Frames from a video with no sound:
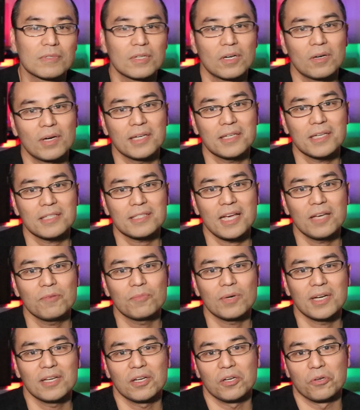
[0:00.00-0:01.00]
So I guess I
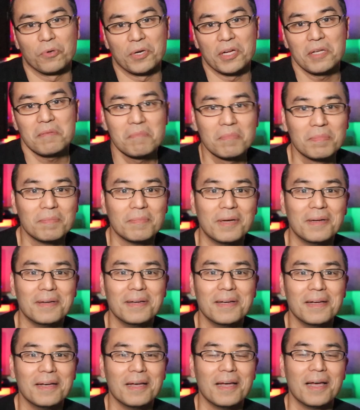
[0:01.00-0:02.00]
agree.
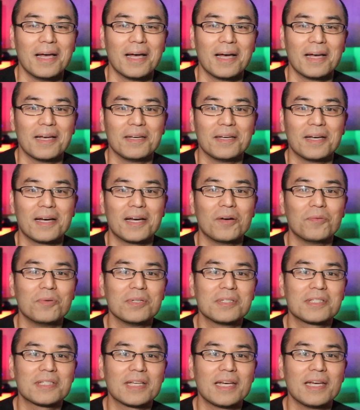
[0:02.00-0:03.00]
I
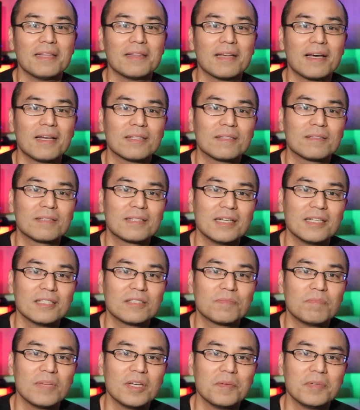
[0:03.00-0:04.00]
would say that
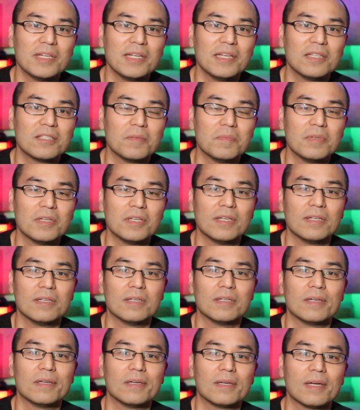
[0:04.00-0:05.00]
kids maybe need to
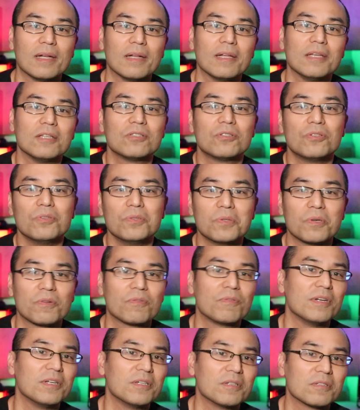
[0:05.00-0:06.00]
be at least 2 or
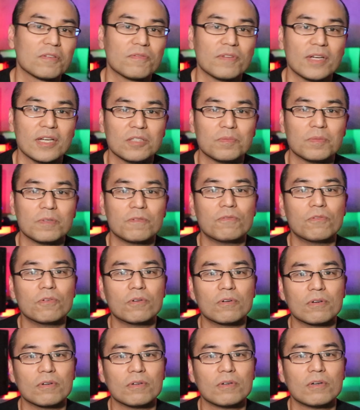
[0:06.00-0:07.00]
3 years of age
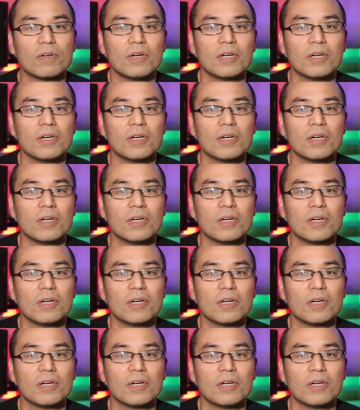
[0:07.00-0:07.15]
before